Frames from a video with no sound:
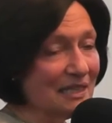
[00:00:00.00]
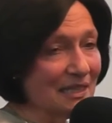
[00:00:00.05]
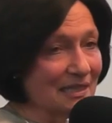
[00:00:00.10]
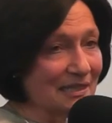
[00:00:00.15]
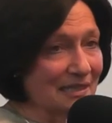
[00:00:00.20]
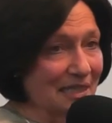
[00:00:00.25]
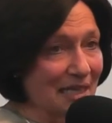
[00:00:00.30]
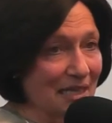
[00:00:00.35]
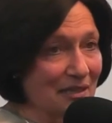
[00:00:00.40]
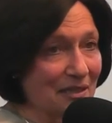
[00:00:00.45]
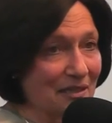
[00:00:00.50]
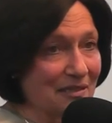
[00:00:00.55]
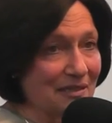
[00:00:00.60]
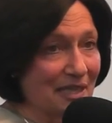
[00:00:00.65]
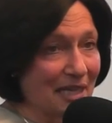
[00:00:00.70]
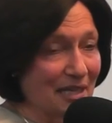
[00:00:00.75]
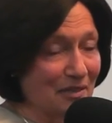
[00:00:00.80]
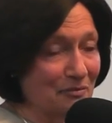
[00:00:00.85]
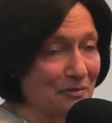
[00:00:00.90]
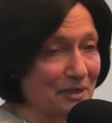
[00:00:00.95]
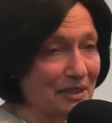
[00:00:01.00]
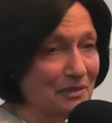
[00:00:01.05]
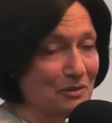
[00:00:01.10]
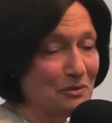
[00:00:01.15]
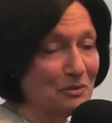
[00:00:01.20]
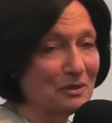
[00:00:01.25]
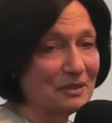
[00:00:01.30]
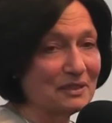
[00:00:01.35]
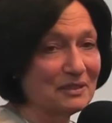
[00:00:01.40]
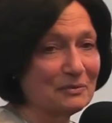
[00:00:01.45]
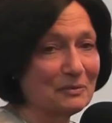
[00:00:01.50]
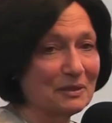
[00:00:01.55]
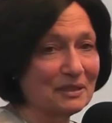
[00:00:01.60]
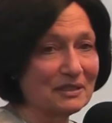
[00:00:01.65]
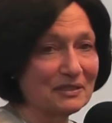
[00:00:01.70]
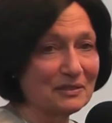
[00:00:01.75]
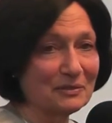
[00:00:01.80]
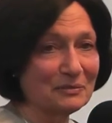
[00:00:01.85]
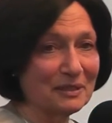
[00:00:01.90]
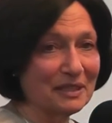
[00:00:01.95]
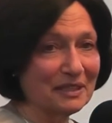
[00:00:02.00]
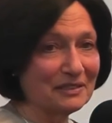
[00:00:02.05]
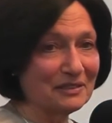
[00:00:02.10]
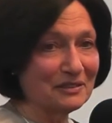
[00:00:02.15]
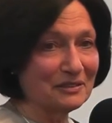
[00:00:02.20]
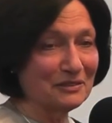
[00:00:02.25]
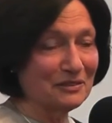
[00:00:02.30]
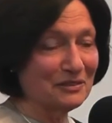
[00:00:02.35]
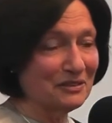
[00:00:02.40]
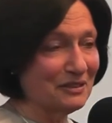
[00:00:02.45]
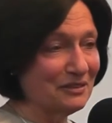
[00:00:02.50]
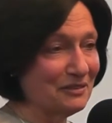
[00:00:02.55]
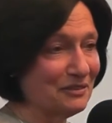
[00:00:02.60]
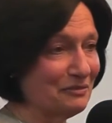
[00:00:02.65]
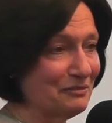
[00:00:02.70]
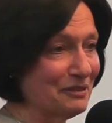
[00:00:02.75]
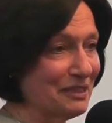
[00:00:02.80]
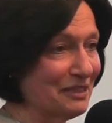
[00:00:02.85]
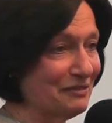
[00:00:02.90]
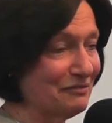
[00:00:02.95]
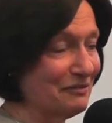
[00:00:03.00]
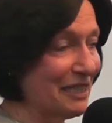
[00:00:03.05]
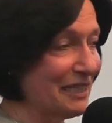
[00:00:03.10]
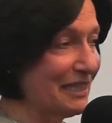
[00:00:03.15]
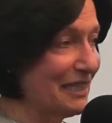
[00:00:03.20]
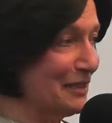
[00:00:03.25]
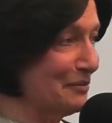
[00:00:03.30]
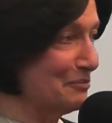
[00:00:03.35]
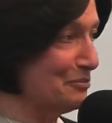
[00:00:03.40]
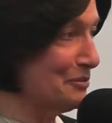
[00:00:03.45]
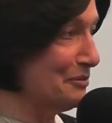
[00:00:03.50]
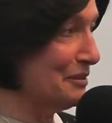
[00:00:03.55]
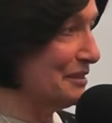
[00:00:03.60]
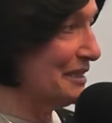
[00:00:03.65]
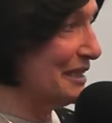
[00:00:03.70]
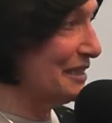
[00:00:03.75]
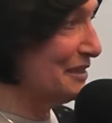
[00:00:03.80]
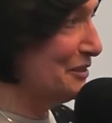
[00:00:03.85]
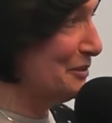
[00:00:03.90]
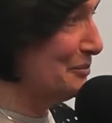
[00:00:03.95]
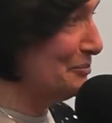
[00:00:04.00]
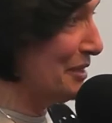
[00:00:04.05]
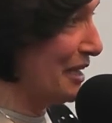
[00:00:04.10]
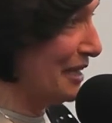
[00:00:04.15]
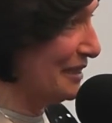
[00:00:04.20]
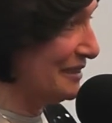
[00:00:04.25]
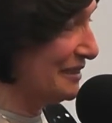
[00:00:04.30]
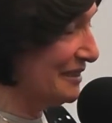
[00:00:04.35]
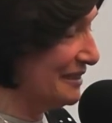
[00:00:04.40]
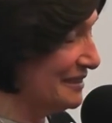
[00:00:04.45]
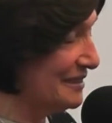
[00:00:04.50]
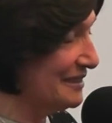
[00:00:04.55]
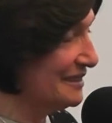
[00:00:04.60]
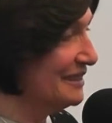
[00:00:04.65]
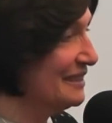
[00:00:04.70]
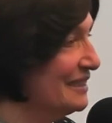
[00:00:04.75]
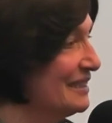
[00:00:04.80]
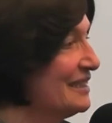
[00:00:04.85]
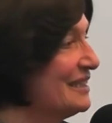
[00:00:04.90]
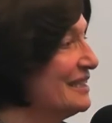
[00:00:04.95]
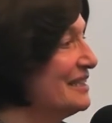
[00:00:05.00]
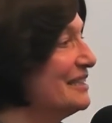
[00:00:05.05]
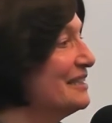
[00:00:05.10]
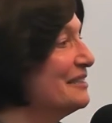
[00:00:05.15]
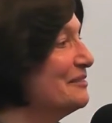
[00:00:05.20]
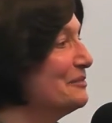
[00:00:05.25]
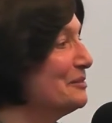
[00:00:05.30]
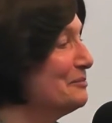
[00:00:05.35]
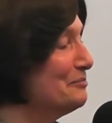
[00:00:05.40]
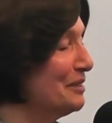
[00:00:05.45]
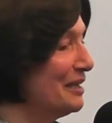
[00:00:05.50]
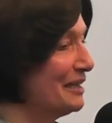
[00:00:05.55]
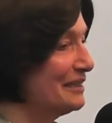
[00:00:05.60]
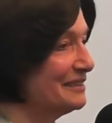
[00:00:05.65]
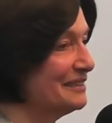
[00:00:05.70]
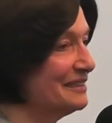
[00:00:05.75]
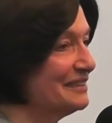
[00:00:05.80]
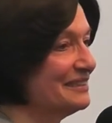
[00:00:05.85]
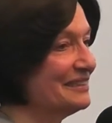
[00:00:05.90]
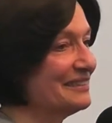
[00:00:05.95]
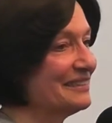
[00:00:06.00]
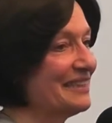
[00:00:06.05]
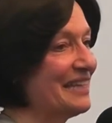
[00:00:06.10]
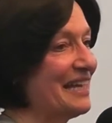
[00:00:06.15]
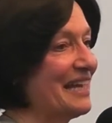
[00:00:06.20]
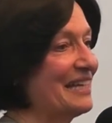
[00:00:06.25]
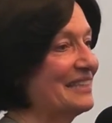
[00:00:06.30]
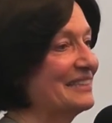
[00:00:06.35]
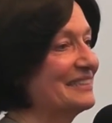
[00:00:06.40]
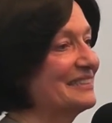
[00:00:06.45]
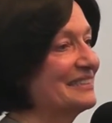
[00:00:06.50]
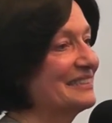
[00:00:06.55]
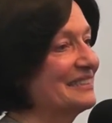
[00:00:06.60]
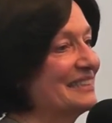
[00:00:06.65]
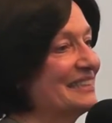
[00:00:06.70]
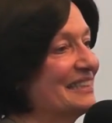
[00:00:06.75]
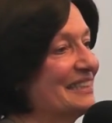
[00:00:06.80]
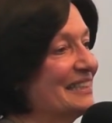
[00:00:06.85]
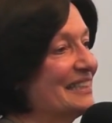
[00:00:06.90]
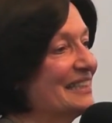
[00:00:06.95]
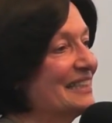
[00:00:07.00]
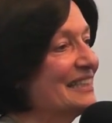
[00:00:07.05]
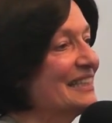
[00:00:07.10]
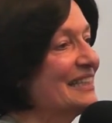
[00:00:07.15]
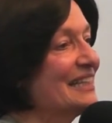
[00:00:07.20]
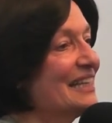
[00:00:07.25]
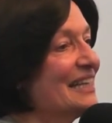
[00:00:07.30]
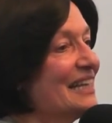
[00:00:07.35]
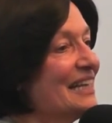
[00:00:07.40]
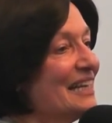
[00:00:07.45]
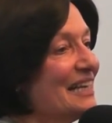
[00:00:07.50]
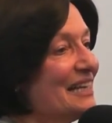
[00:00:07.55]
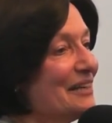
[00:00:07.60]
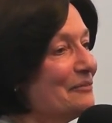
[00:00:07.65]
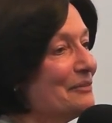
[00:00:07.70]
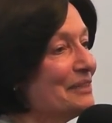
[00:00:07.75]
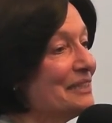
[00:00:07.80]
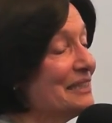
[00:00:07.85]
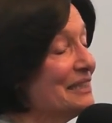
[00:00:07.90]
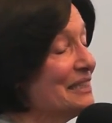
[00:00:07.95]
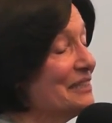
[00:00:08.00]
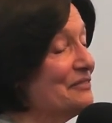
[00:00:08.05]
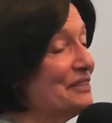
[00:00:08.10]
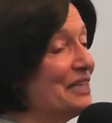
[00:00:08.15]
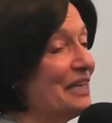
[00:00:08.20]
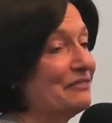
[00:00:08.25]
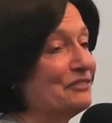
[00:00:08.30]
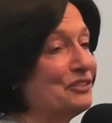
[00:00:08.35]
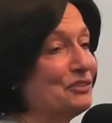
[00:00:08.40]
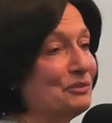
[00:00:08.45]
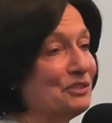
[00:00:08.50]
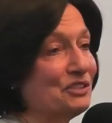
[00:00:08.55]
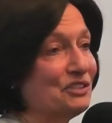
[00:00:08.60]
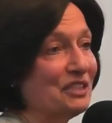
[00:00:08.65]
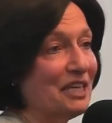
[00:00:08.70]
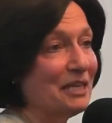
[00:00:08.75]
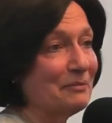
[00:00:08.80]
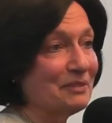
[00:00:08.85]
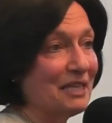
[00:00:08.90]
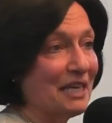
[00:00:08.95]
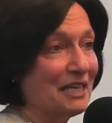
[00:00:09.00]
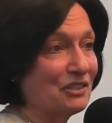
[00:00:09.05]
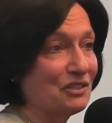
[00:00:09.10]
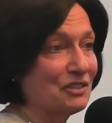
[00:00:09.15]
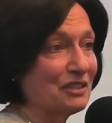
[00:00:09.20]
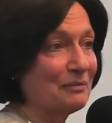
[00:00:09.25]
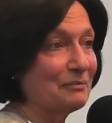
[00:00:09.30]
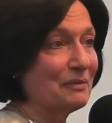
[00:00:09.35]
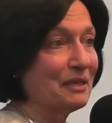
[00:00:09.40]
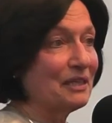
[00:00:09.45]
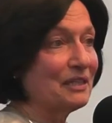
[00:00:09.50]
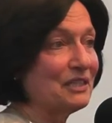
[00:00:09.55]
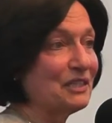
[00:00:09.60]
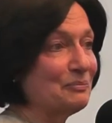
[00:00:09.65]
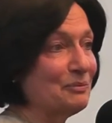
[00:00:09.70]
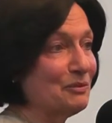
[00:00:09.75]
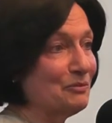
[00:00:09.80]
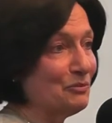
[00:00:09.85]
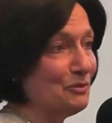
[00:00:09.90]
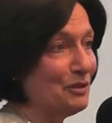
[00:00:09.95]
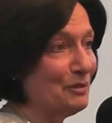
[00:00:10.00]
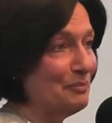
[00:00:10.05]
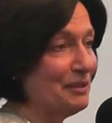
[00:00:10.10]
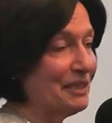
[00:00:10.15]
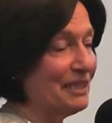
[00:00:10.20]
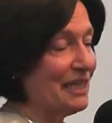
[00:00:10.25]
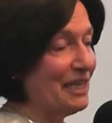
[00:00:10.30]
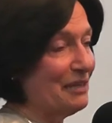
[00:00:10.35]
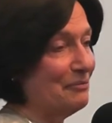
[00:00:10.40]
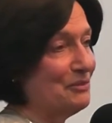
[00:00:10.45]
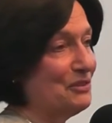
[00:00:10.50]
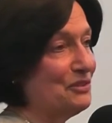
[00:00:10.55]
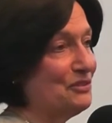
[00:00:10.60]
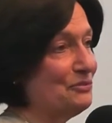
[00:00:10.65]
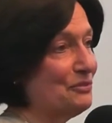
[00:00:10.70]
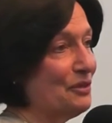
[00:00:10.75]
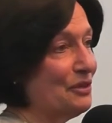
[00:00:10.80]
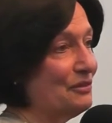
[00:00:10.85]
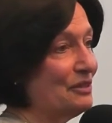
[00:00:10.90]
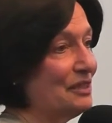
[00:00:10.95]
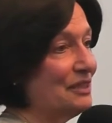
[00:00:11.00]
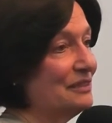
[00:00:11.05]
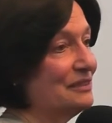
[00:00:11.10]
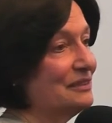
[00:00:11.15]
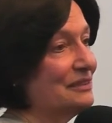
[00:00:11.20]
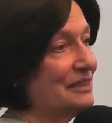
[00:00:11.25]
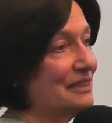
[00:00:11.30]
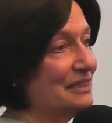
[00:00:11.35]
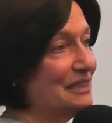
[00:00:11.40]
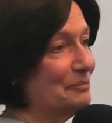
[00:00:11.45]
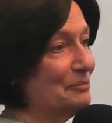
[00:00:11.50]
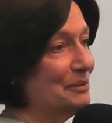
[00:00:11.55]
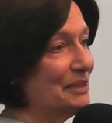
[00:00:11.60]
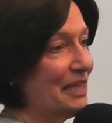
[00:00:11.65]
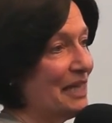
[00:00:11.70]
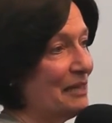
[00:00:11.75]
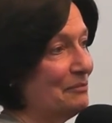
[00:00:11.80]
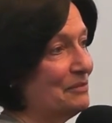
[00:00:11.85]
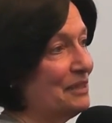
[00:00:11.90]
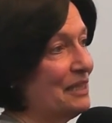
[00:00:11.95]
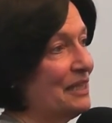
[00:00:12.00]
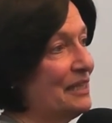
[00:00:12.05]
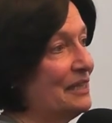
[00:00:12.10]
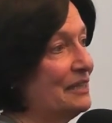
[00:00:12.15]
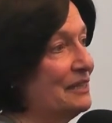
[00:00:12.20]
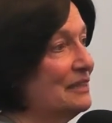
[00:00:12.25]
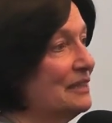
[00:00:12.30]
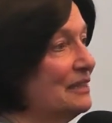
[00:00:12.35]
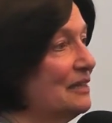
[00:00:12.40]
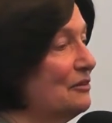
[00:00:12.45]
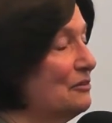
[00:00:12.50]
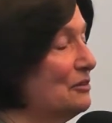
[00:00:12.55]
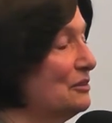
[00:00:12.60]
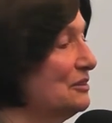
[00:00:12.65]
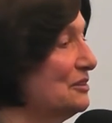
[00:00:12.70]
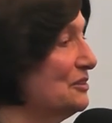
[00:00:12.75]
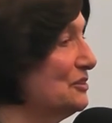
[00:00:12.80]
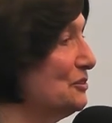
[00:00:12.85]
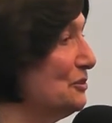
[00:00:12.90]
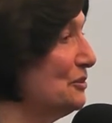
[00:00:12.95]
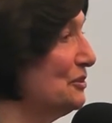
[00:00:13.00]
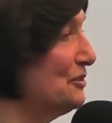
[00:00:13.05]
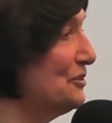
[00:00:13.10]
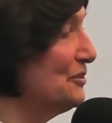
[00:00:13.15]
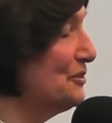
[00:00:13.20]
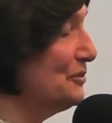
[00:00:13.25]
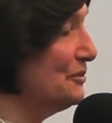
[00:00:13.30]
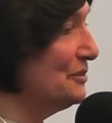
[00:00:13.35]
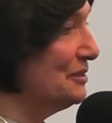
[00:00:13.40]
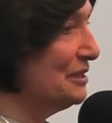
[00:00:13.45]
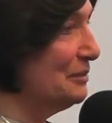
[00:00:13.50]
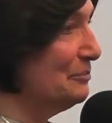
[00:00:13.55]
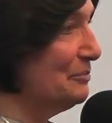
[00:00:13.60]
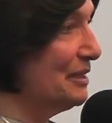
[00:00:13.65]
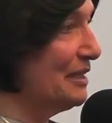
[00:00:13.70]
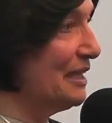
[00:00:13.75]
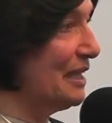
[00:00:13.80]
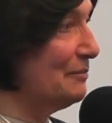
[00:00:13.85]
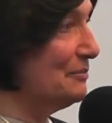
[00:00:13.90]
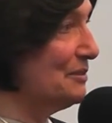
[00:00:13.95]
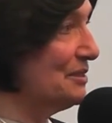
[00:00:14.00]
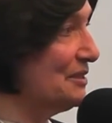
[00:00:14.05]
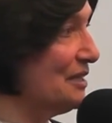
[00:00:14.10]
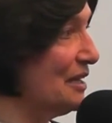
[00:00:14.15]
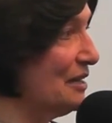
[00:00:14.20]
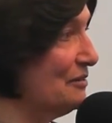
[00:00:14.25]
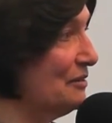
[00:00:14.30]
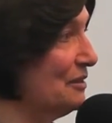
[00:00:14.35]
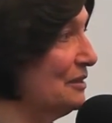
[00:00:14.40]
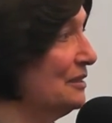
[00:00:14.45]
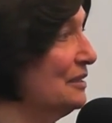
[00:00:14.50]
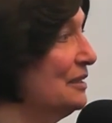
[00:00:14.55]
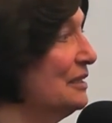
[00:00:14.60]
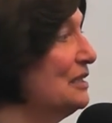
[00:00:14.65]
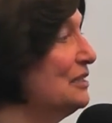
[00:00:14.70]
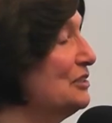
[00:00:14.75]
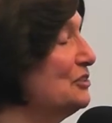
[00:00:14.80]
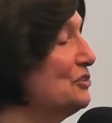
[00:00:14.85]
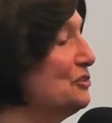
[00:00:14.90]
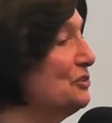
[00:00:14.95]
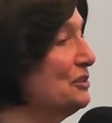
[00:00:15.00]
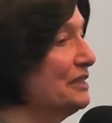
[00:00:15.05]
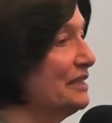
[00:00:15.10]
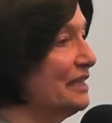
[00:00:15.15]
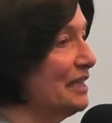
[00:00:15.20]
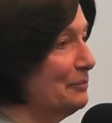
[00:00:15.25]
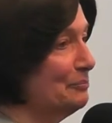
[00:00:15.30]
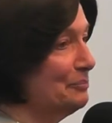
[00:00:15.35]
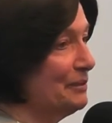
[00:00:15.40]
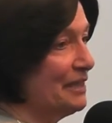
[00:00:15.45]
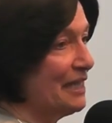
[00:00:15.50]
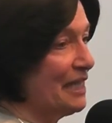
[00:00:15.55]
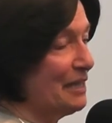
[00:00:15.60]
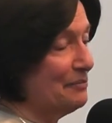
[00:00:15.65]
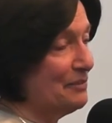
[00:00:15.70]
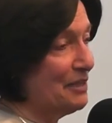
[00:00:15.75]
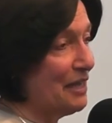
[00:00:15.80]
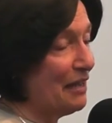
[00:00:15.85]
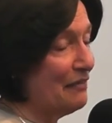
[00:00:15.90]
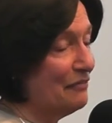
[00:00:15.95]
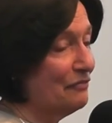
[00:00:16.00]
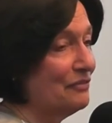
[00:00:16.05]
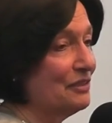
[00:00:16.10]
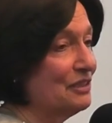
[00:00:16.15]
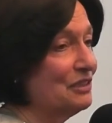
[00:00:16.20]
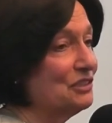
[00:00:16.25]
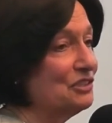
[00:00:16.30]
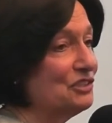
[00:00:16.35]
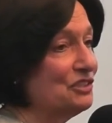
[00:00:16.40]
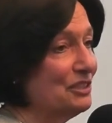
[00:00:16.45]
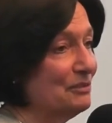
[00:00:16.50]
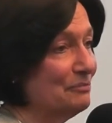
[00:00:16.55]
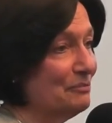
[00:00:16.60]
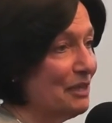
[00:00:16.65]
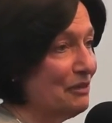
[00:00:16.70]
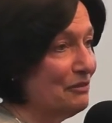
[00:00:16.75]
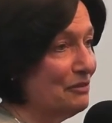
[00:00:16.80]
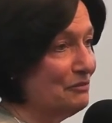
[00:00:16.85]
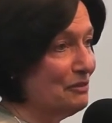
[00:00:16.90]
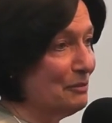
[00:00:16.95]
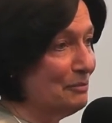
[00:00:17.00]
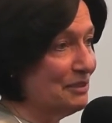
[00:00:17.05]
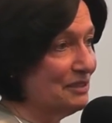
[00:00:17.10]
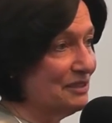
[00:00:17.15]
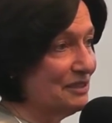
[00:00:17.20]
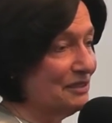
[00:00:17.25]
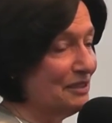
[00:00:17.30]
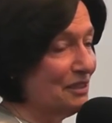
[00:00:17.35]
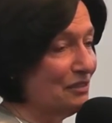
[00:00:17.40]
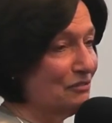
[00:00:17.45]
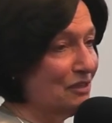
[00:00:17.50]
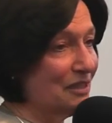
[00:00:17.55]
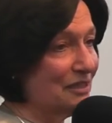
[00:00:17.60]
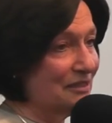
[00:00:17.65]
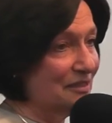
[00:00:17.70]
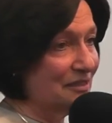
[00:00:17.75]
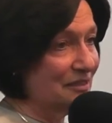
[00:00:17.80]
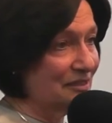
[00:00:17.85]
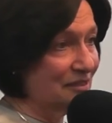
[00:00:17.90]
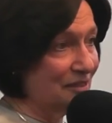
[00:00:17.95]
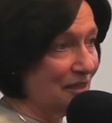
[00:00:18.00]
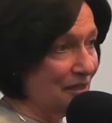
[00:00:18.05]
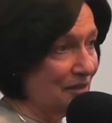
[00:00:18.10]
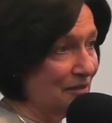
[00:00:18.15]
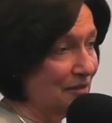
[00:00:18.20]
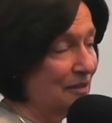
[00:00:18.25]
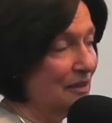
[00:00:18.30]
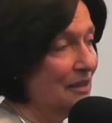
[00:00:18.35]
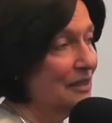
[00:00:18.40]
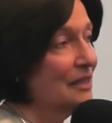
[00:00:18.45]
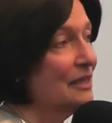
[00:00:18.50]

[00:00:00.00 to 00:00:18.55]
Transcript: In ten, a 10-week course once a week to learn to read and write Hebrew and then to practice. Practice and we didn't even have Jewish names actually. My husband Roy became Yisroel, Linda became Leah, our oldest daughter Susan became Sarah. Juliet became Yafa. She married Rebbetzin Rice's son.